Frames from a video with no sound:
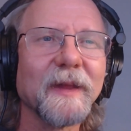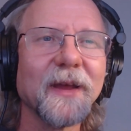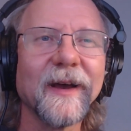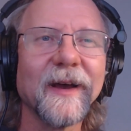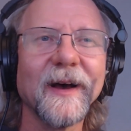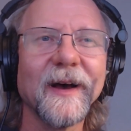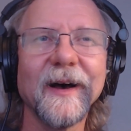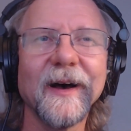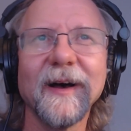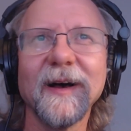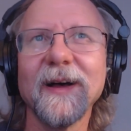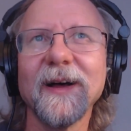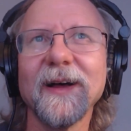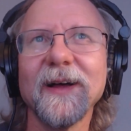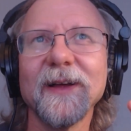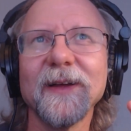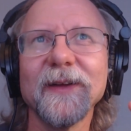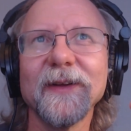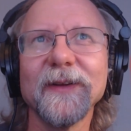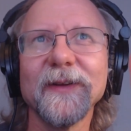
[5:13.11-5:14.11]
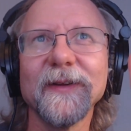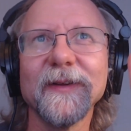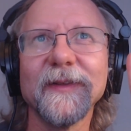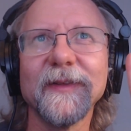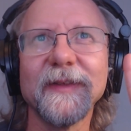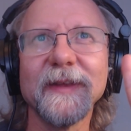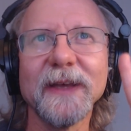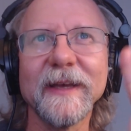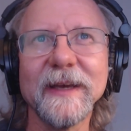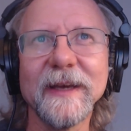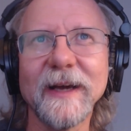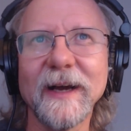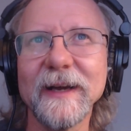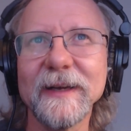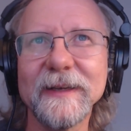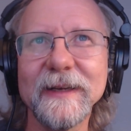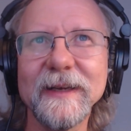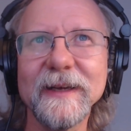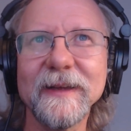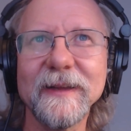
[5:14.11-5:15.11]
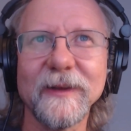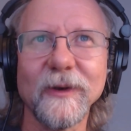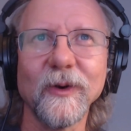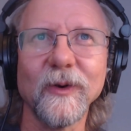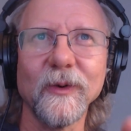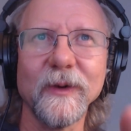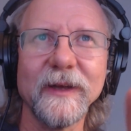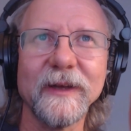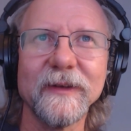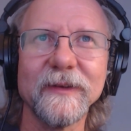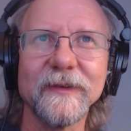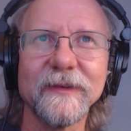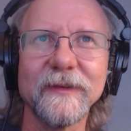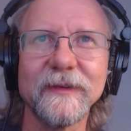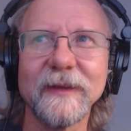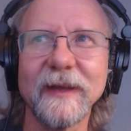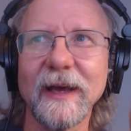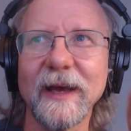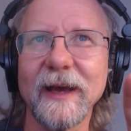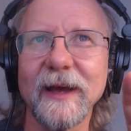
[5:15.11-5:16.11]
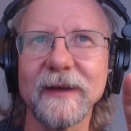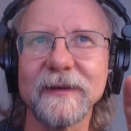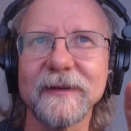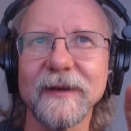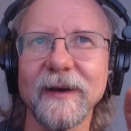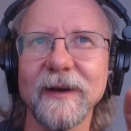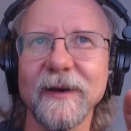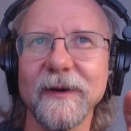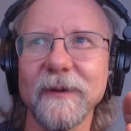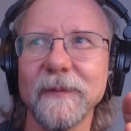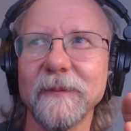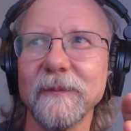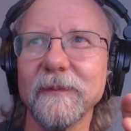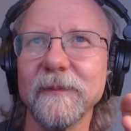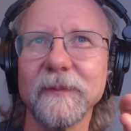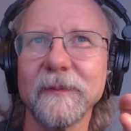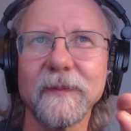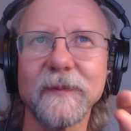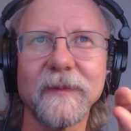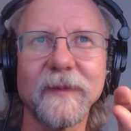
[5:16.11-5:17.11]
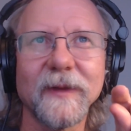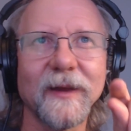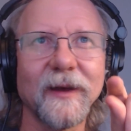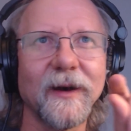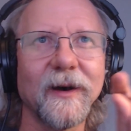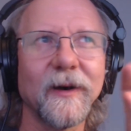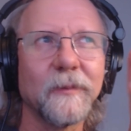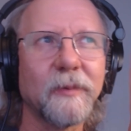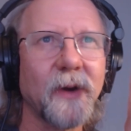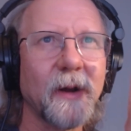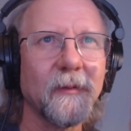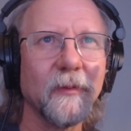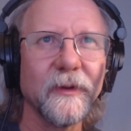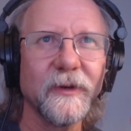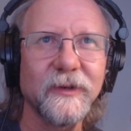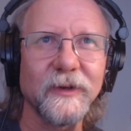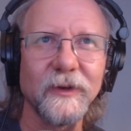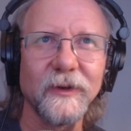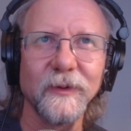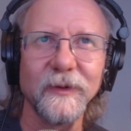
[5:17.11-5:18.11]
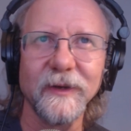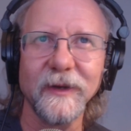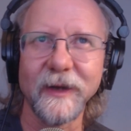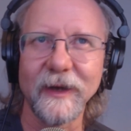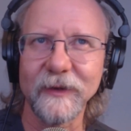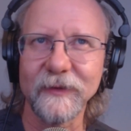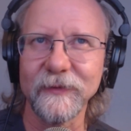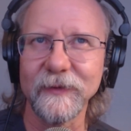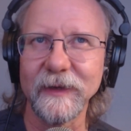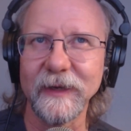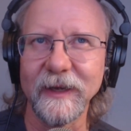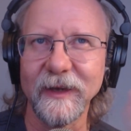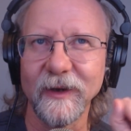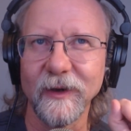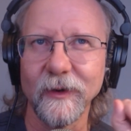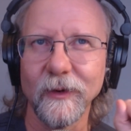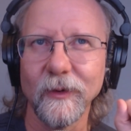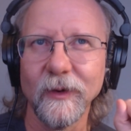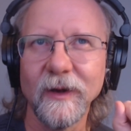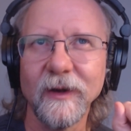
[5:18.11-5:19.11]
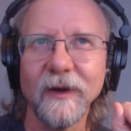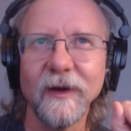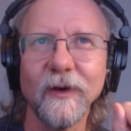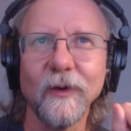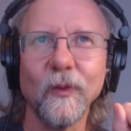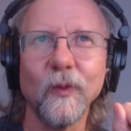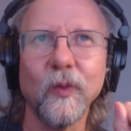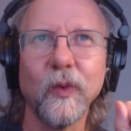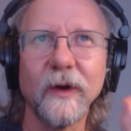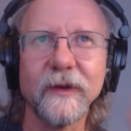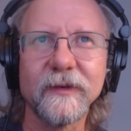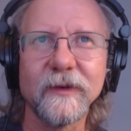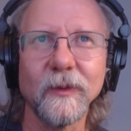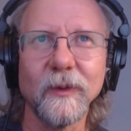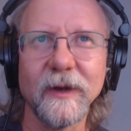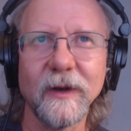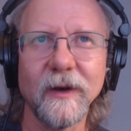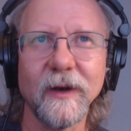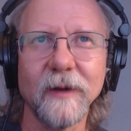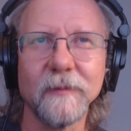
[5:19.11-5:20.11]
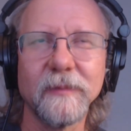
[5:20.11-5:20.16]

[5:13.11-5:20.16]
the idea though is that I'll probably show you in the next video what's going on,